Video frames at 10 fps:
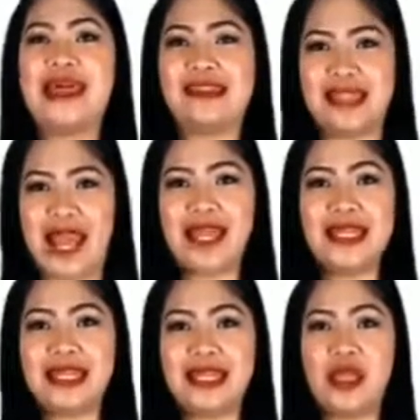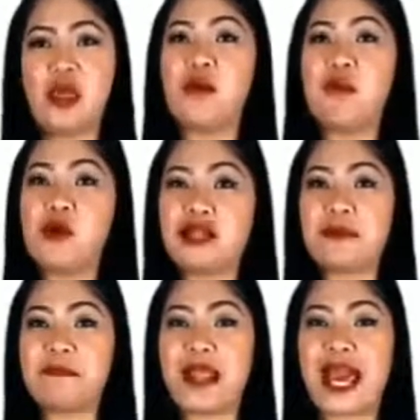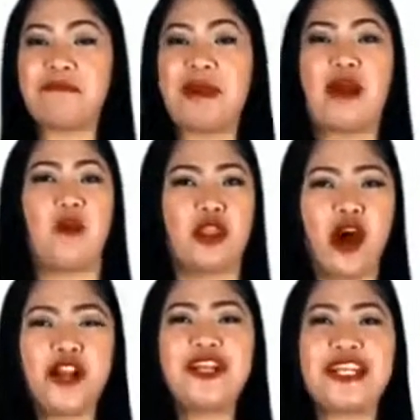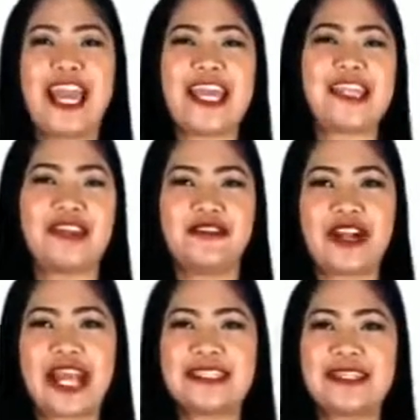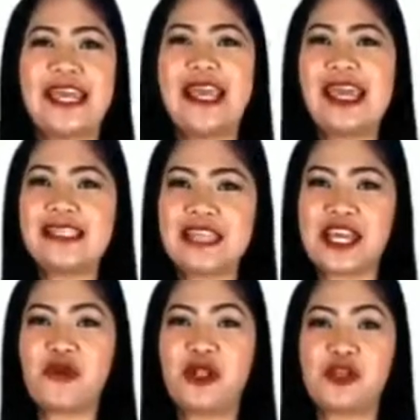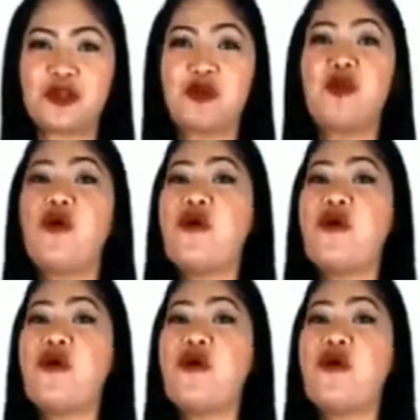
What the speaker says: Then, multiplied by 180 degrees is equal to